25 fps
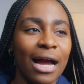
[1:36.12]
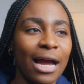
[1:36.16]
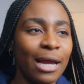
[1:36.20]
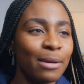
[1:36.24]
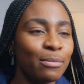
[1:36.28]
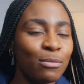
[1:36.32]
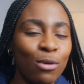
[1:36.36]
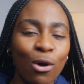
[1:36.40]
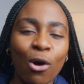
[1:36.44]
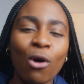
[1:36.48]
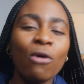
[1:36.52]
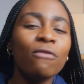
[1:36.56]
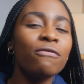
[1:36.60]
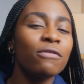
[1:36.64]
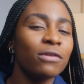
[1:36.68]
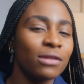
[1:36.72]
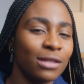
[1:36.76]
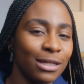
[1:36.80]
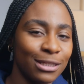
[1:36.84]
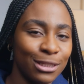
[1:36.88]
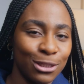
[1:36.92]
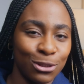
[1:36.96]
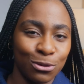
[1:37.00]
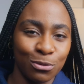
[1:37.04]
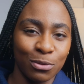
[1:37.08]
I'm all for
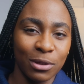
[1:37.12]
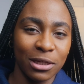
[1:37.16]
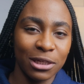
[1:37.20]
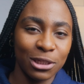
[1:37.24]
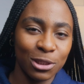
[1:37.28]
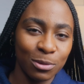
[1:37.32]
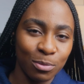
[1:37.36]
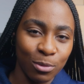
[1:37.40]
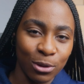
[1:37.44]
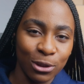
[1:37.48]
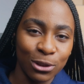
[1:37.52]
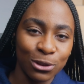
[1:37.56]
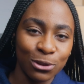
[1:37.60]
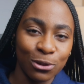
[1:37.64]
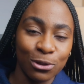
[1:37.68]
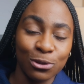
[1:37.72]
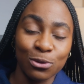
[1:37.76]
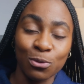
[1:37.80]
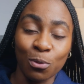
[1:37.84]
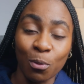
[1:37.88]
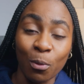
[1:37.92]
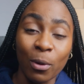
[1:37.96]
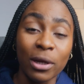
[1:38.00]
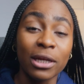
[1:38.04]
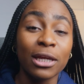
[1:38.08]
32-inch
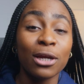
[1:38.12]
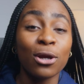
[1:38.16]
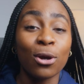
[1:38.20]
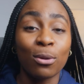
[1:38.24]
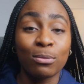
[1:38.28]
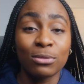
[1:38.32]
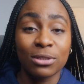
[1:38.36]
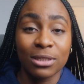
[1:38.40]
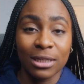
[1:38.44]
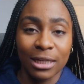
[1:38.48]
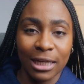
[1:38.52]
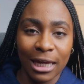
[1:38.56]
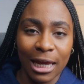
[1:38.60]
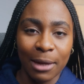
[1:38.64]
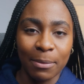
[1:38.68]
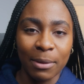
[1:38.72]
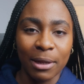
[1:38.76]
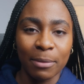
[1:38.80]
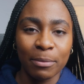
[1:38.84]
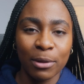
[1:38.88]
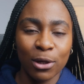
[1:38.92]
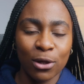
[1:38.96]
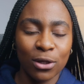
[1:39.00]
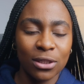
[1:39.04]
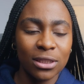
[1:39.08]
monitors when it comes to
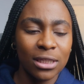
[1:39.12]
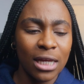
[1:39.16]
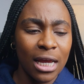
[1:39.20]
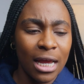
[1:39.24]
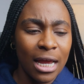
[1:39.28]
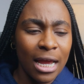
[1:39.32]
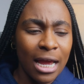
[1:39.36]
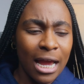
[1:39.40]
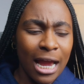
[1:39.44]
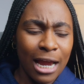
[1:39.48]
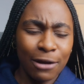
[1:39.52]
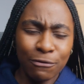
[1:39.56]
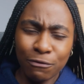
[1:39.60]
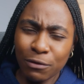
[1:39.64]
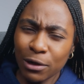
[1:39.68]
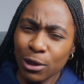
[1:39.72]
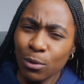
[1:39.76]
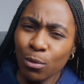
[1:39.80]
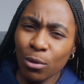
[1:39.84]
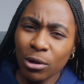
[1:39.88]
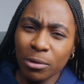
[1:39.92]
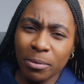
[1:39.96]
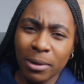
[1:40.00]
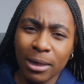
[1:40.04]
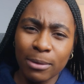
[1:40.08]
gaming because I really
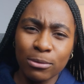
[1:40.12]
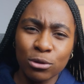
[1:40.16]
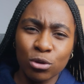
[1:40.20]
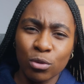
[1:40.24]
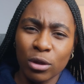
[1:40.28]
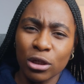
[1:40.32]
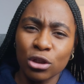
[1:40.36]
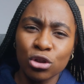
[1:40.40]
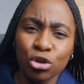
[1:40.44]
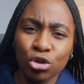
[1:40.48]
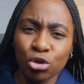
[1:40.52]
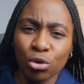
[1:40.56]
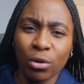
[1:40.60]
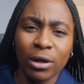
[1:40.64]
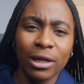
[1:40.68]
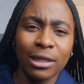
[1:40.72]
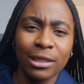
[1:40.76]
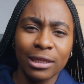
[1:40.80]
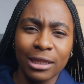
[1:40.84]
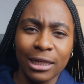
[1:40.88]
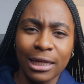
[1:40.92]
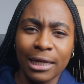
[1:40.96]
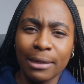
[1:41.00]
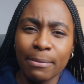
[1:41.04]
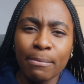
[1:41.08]
want to be able to enjoy
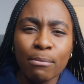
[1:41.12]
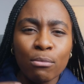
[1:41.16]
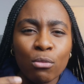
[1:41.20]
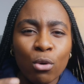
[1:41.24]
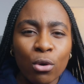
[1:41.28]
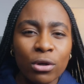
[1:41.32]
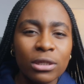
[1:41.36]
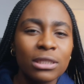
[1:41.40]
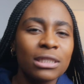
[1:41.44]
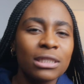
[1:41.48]
the more